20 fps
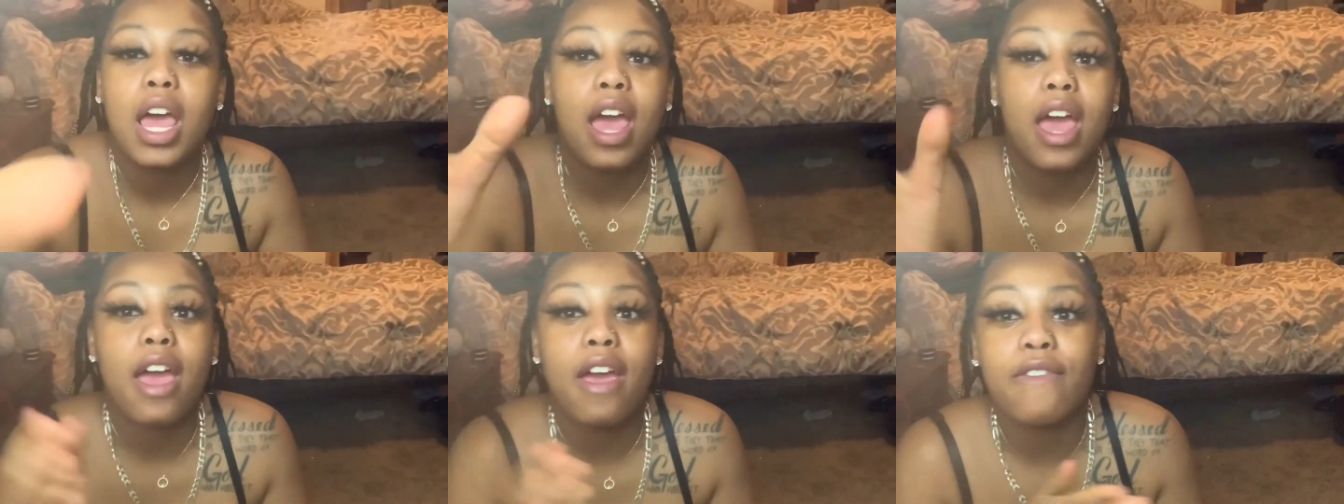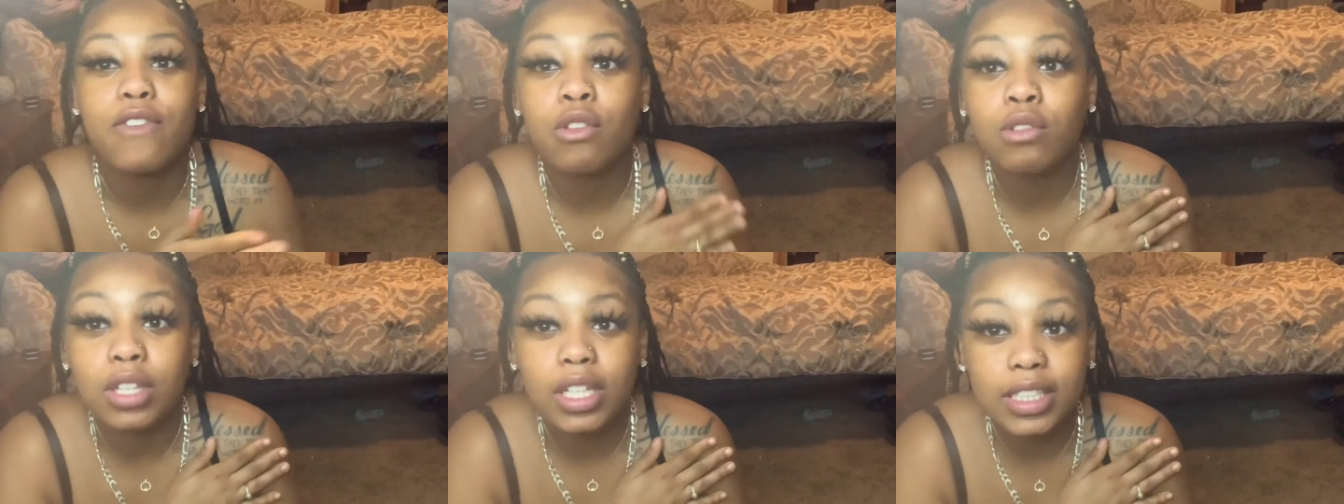if
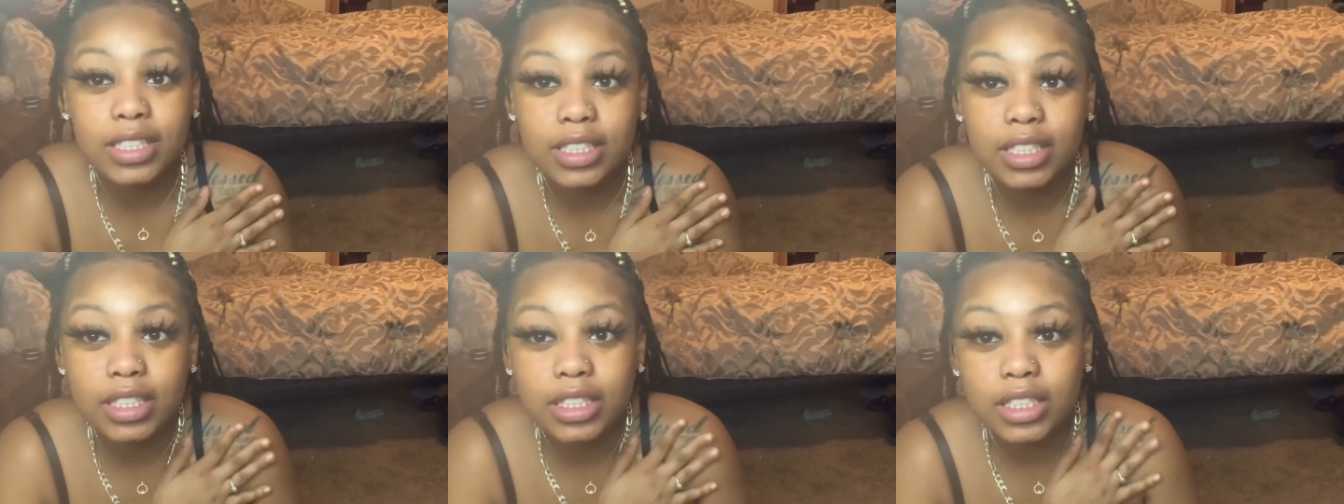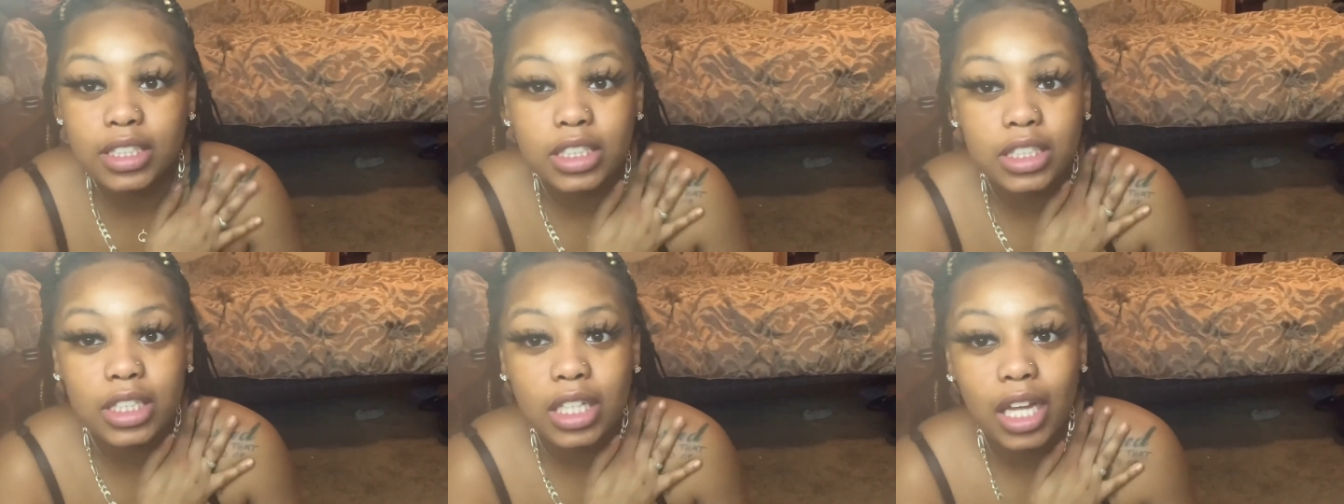you listen,
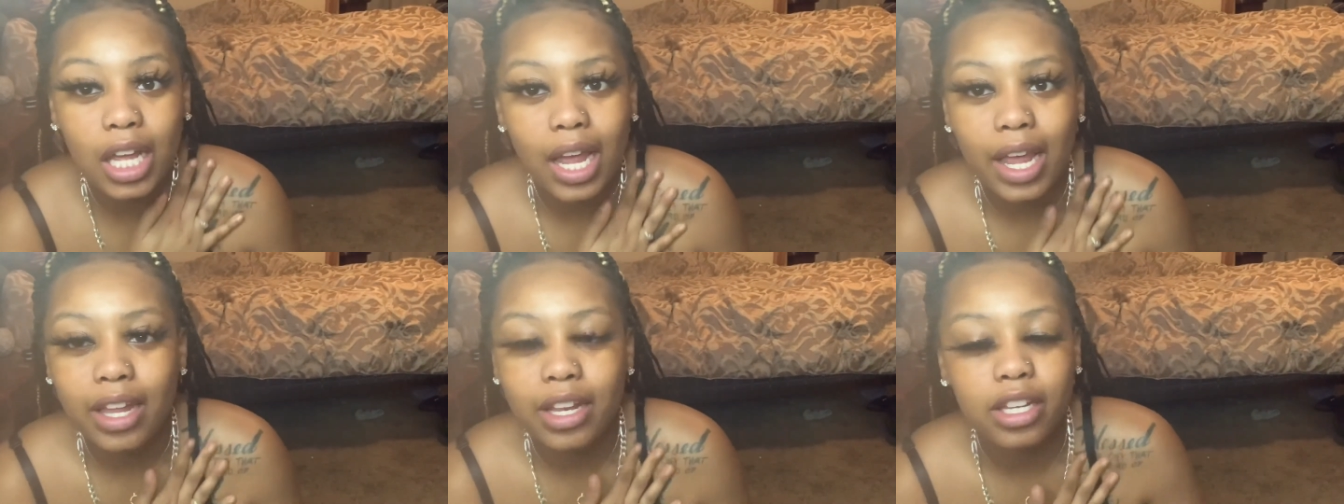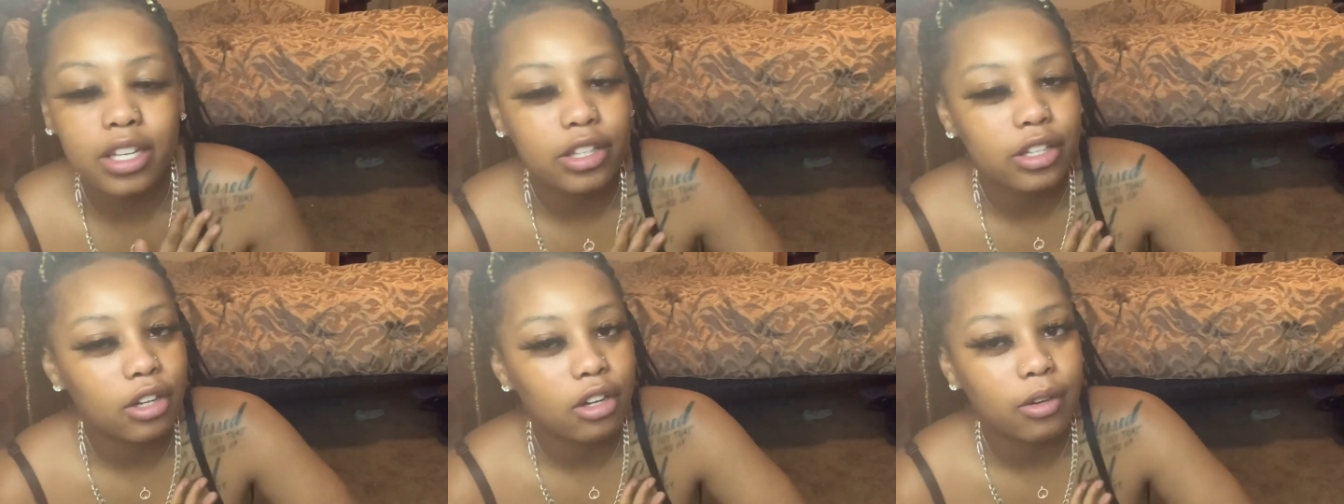and
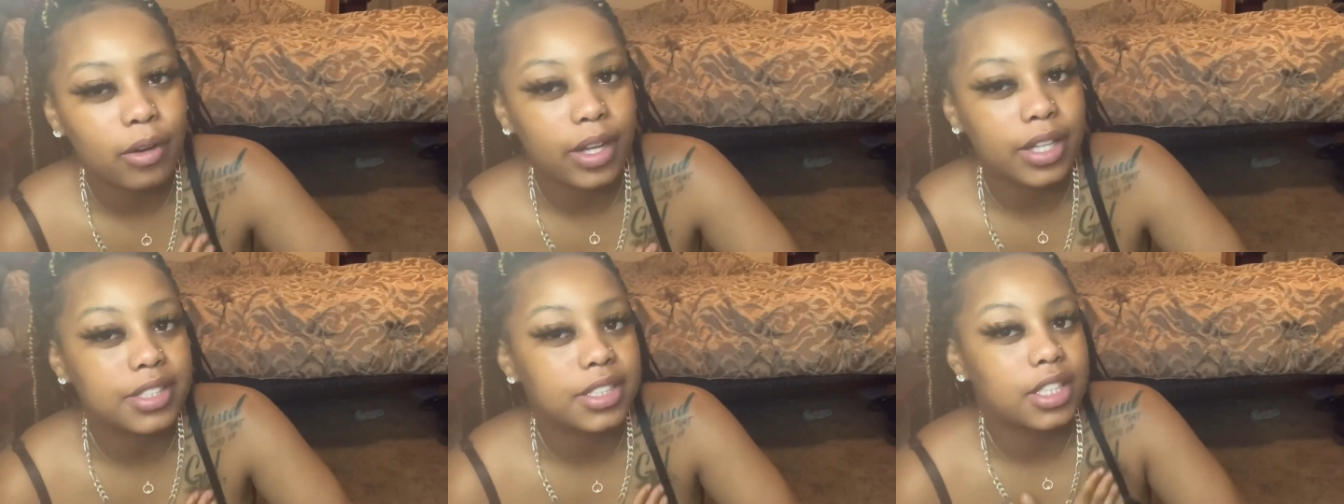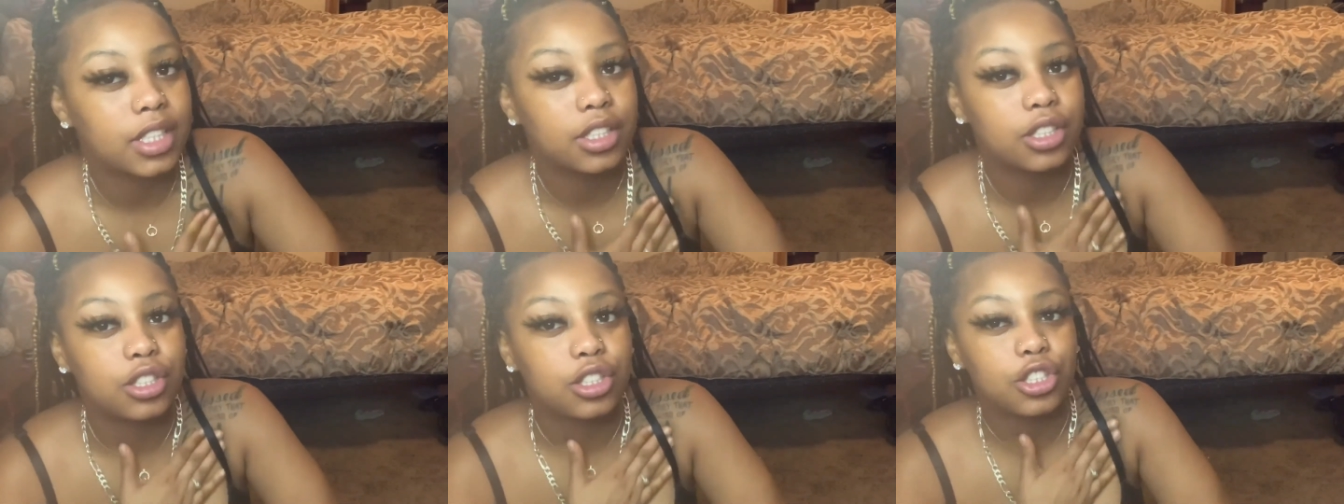your
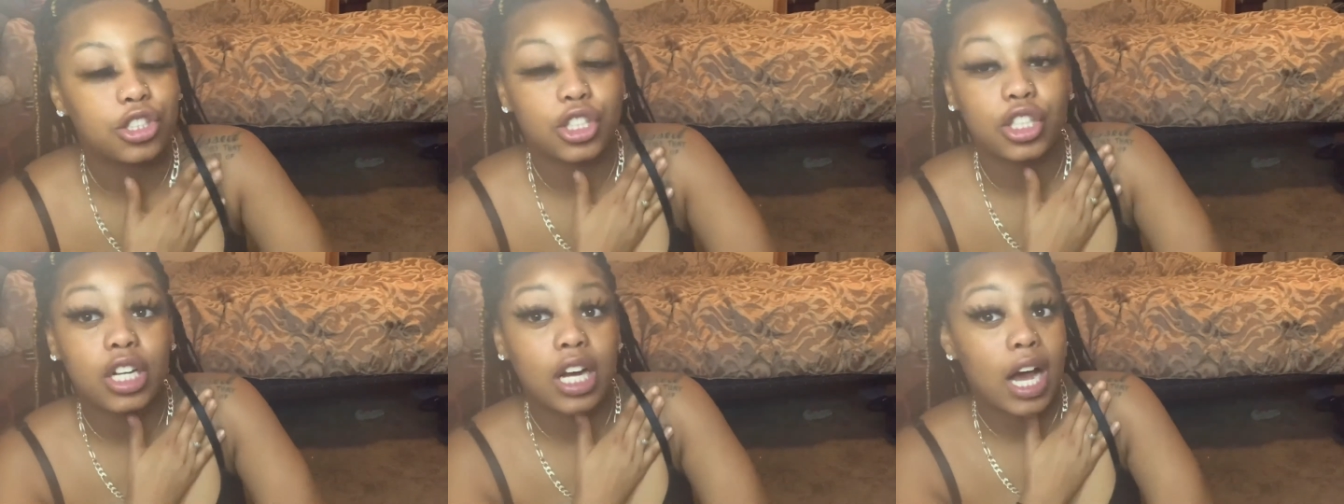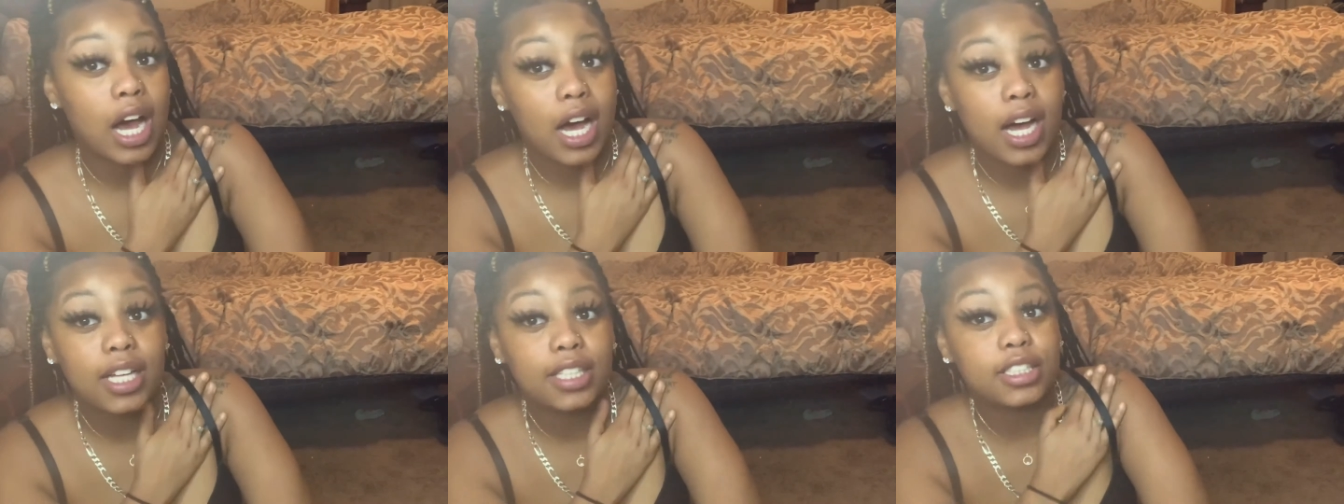ancestors, your
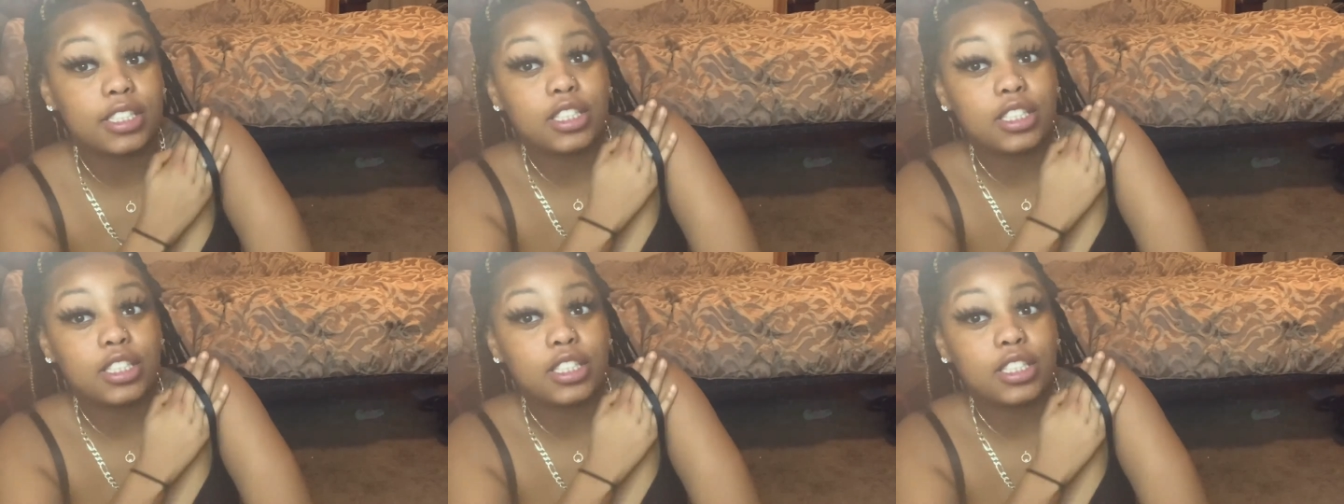guides,